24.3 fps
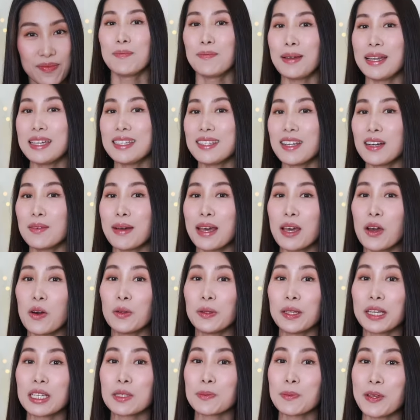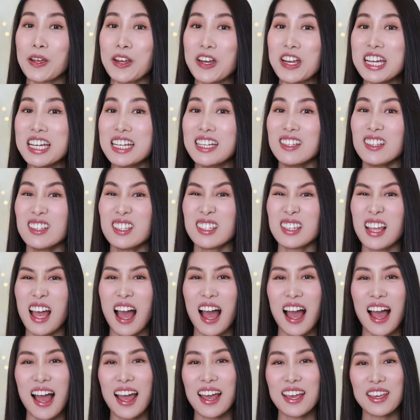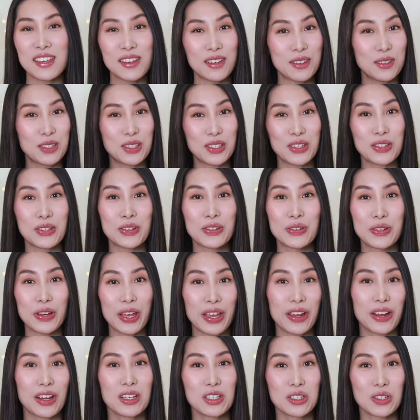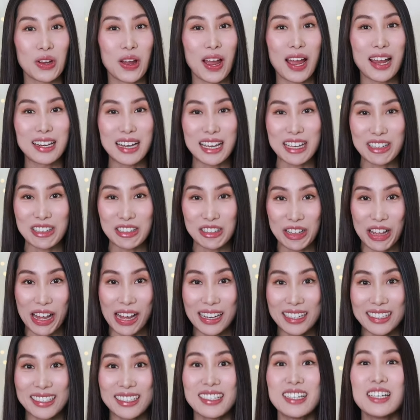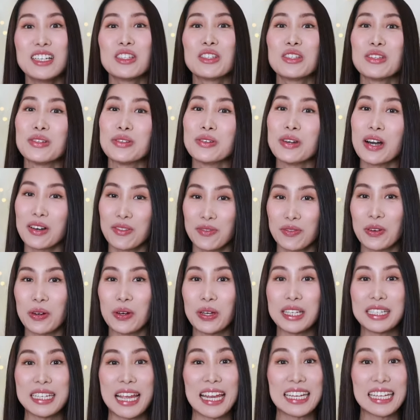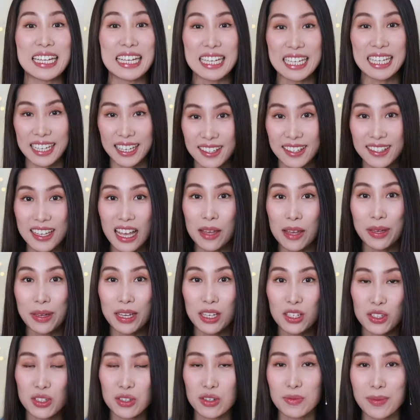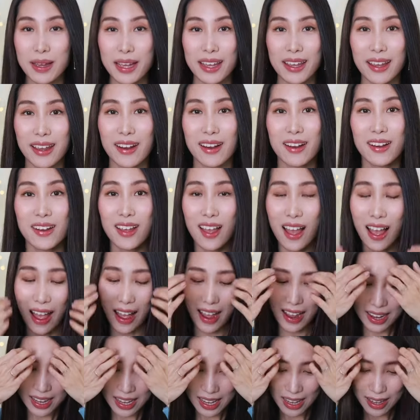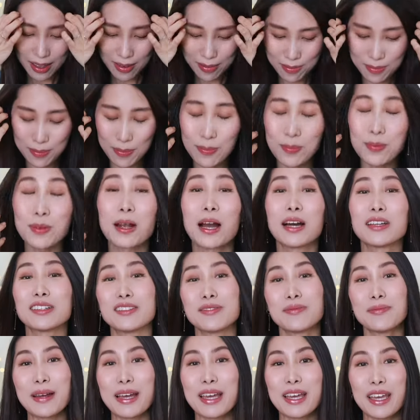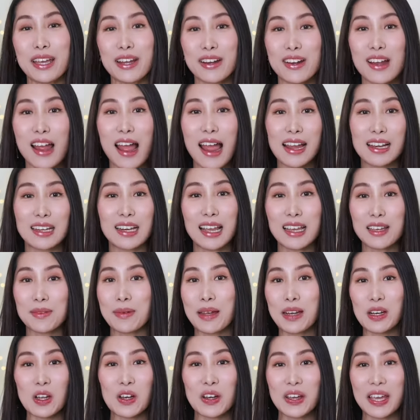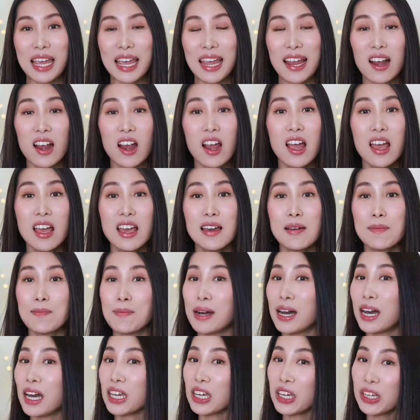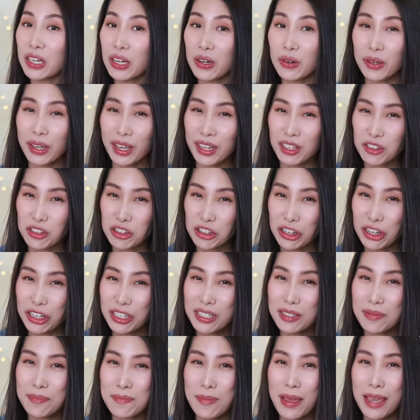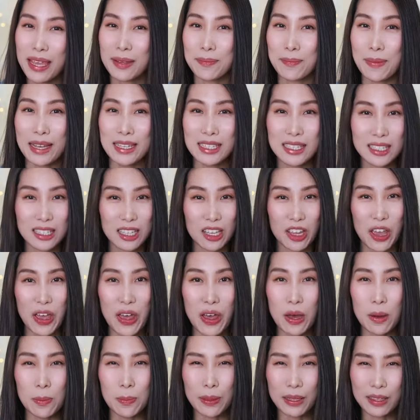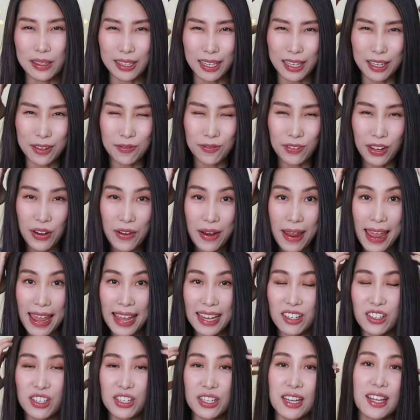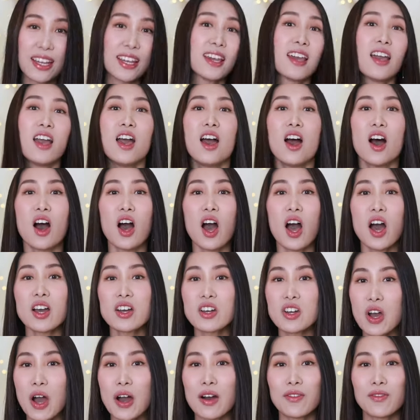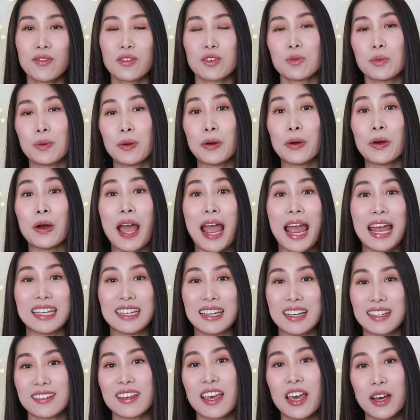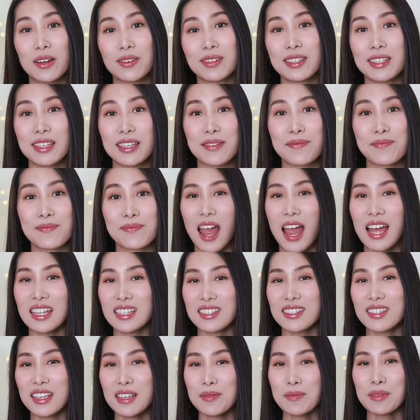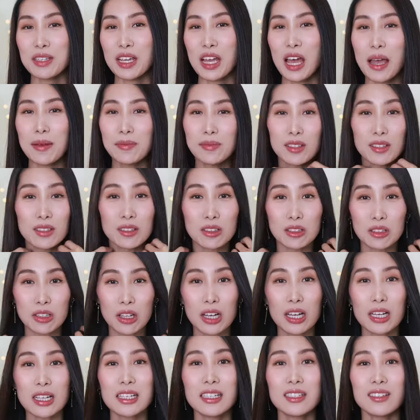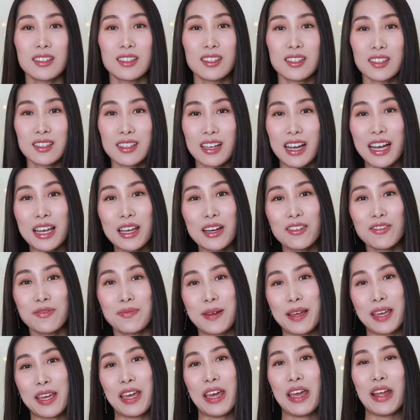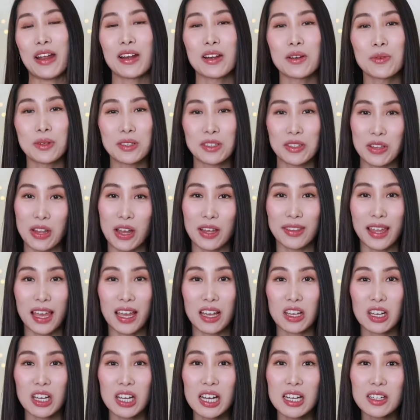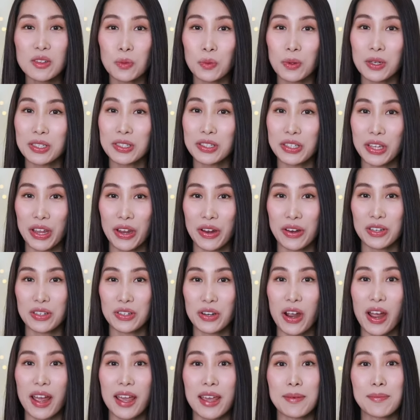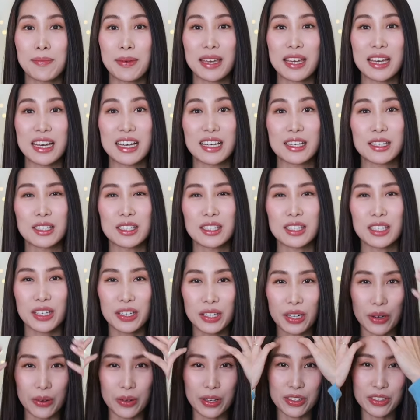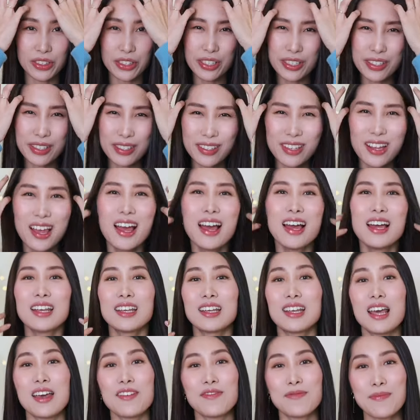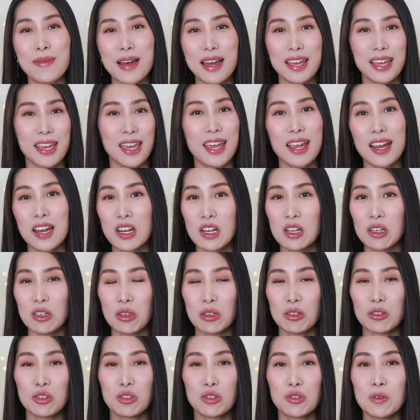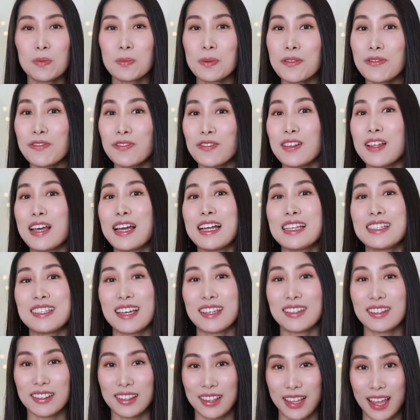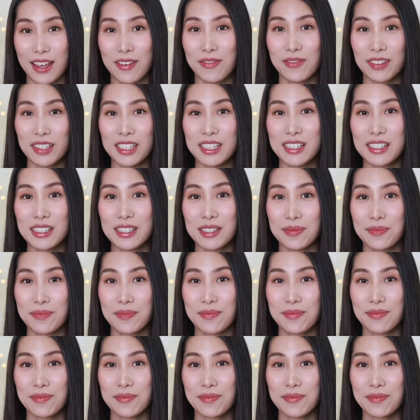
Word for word: Based on my own experience, I used to air dry like a lot to avoid any heat damage to my hair. I am proud of my hair, I like my long hair, but you know, it just make my scalp like very itchy, uncomfortable and unhealthy. At the same time, the look, the style of my hair was not that good with air drying because you know, it just left my hair look super flat and lifeless.